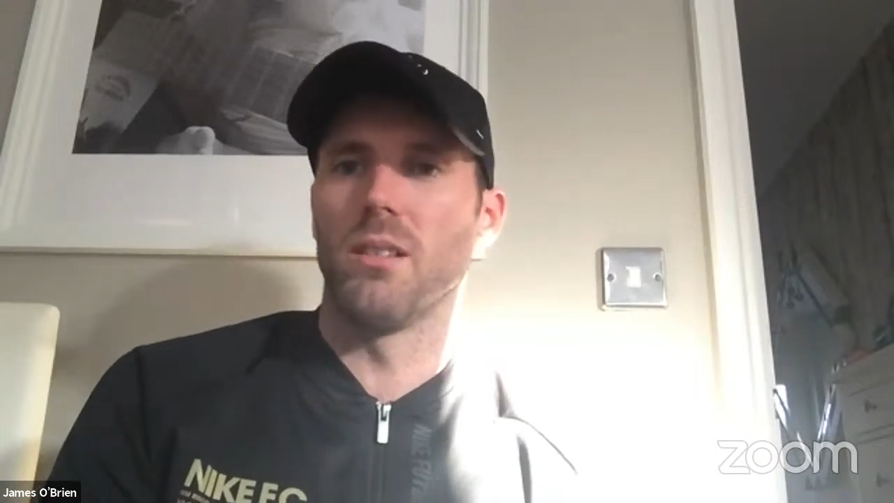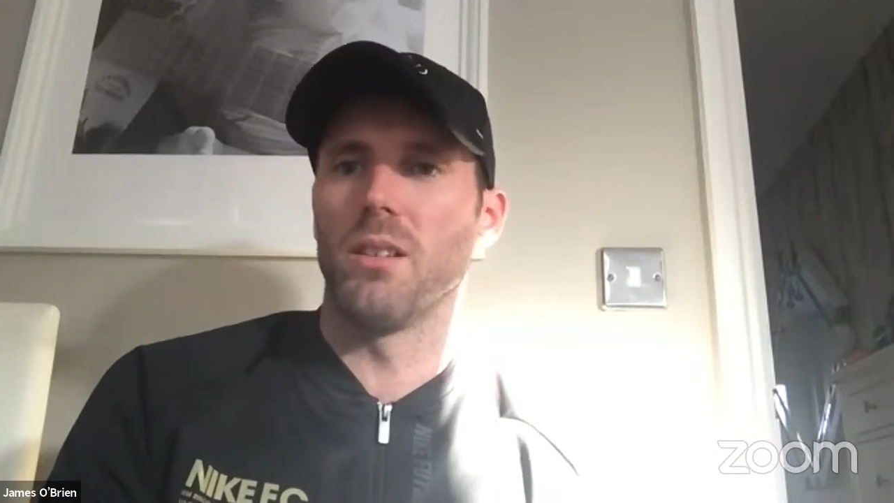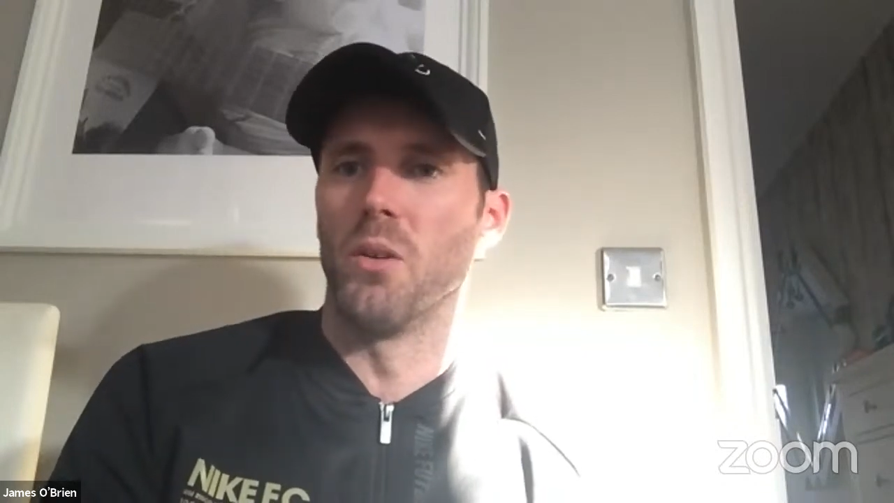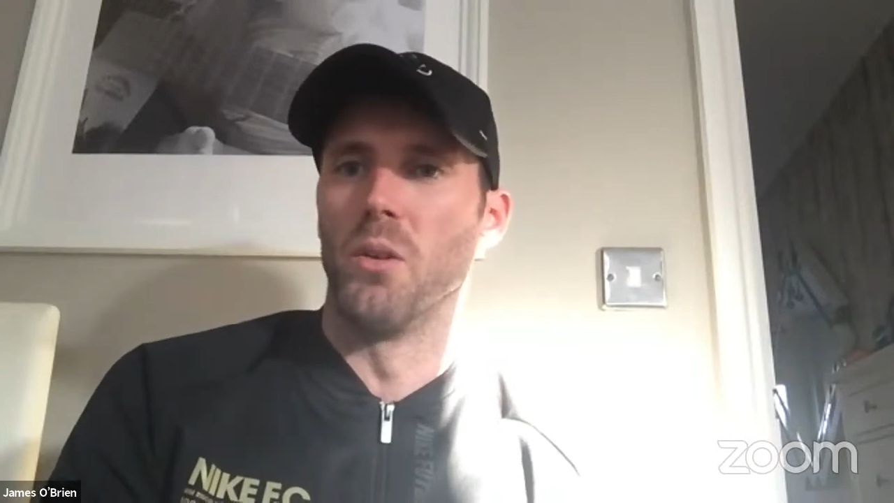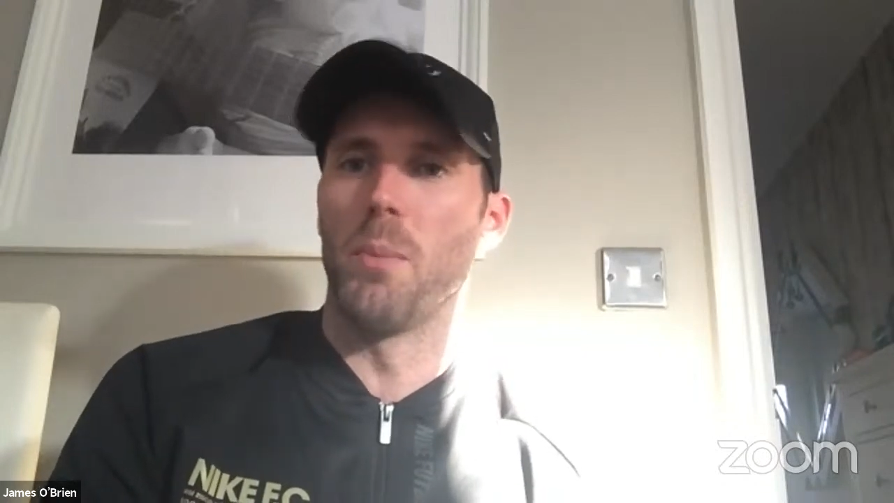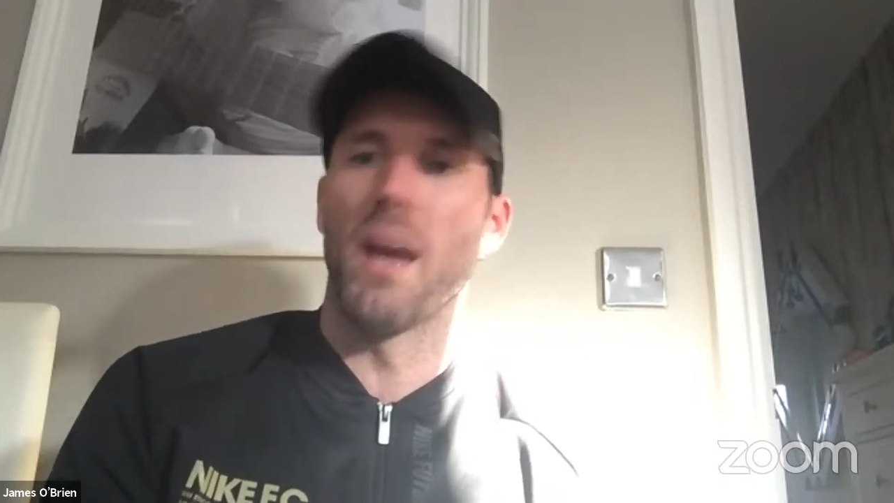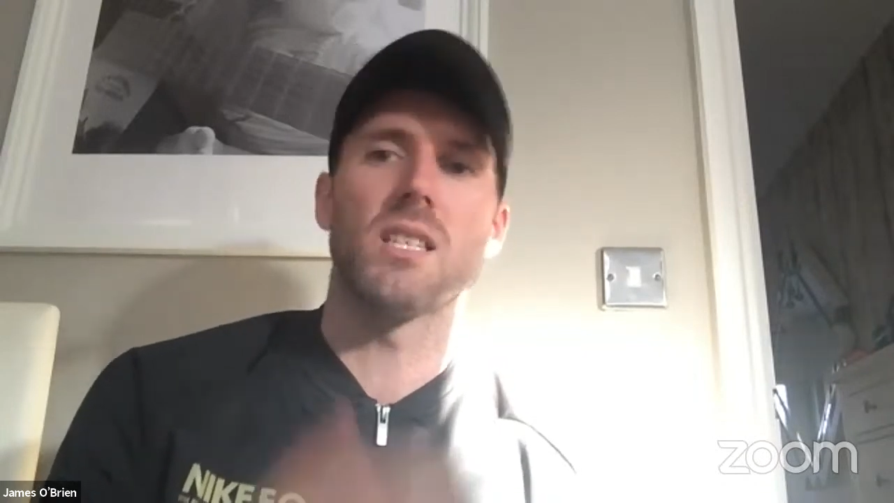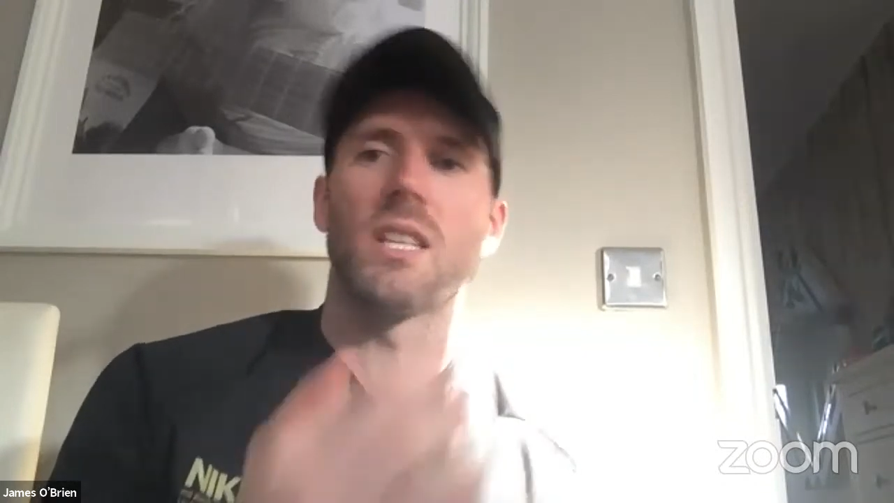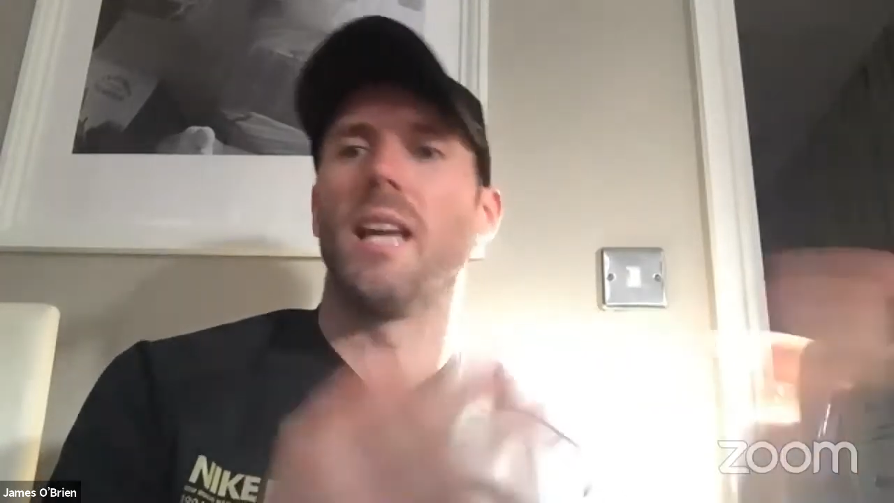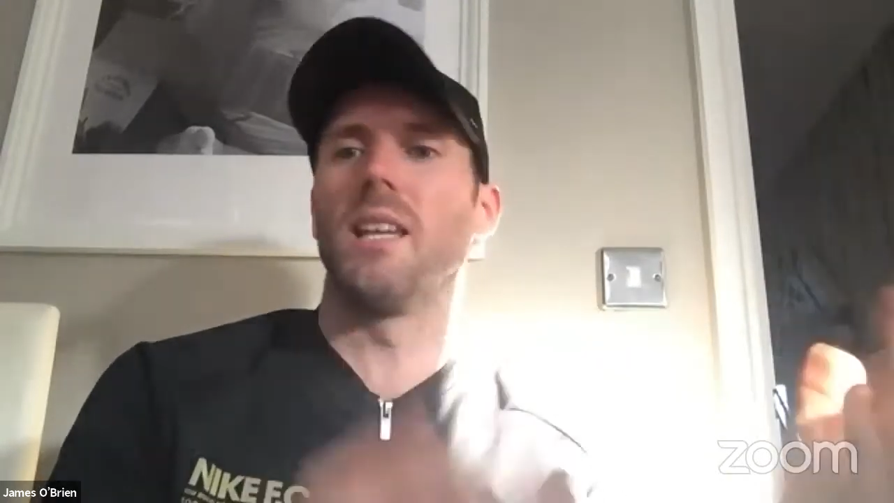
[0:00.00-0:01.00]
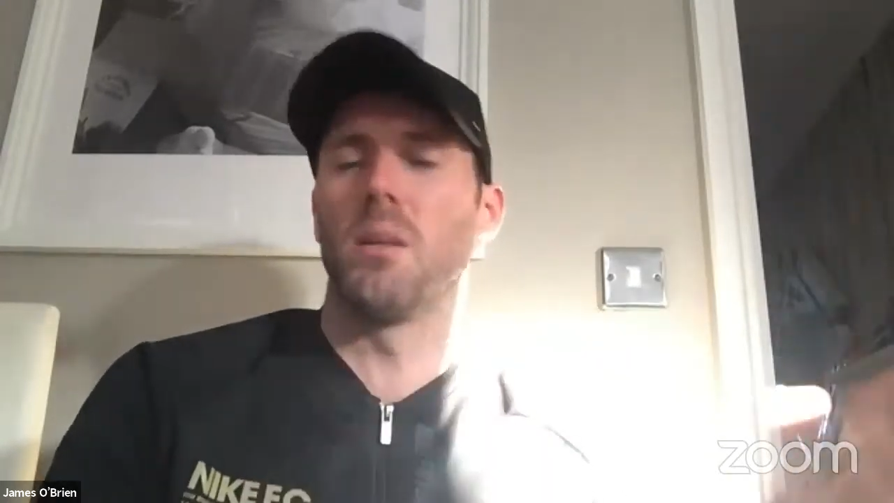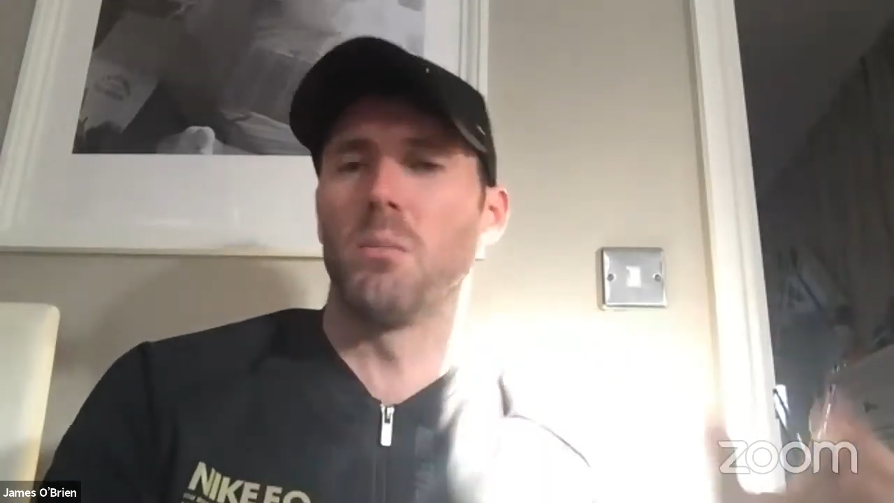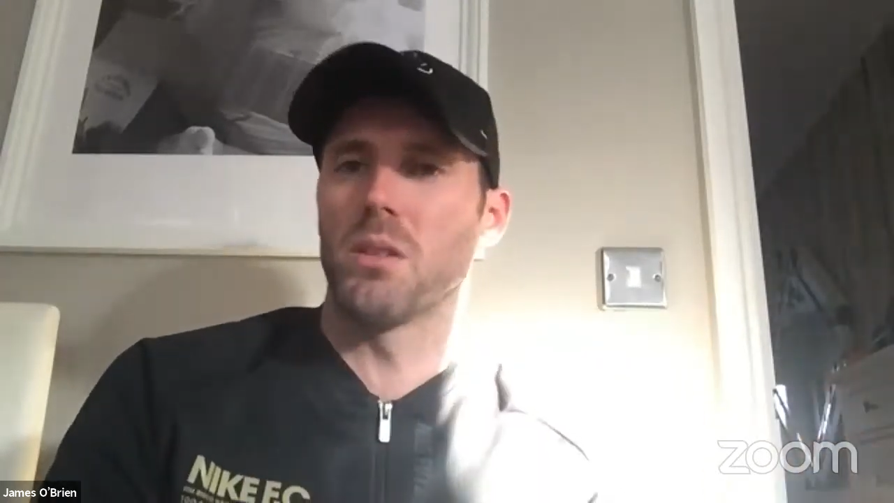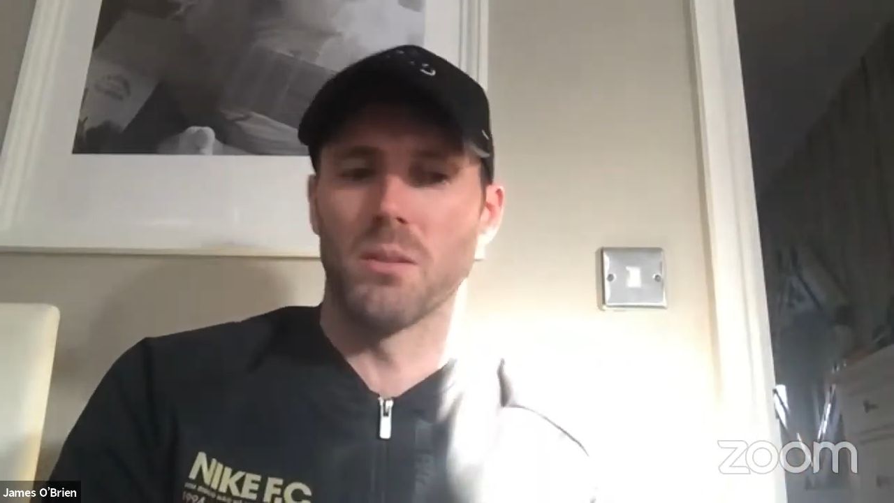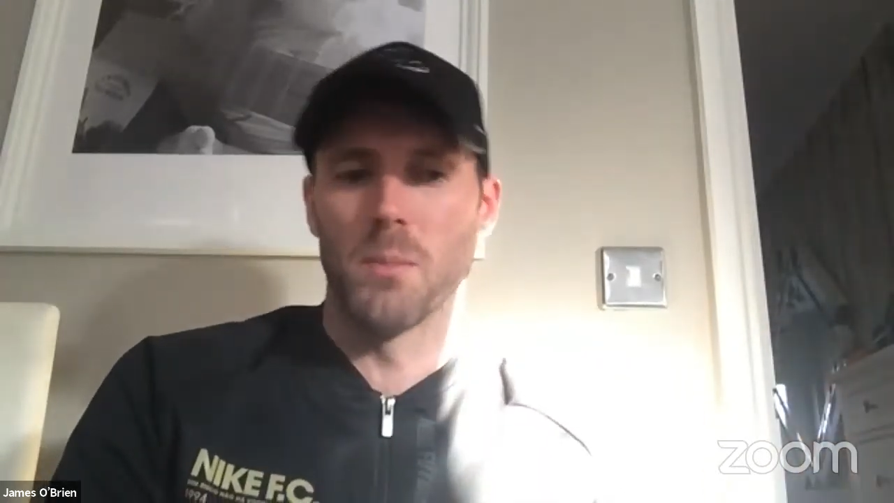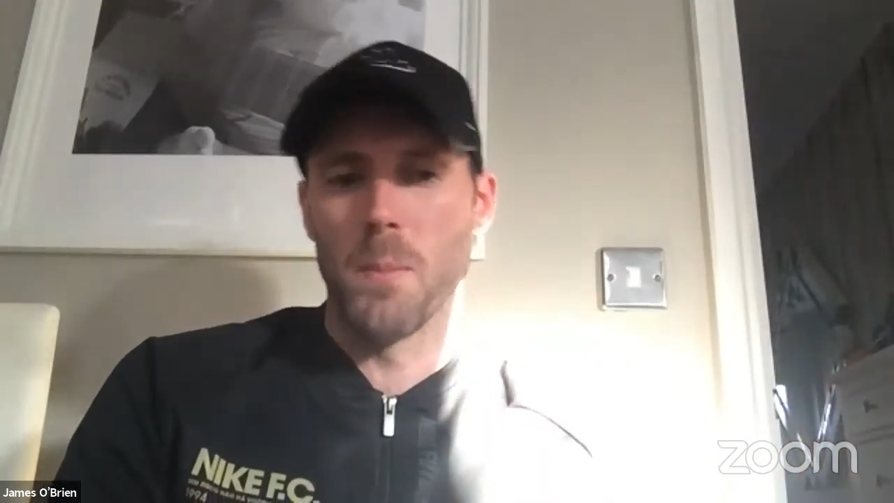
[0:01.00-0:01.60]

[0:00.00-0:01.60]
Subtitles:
the best stadiums, and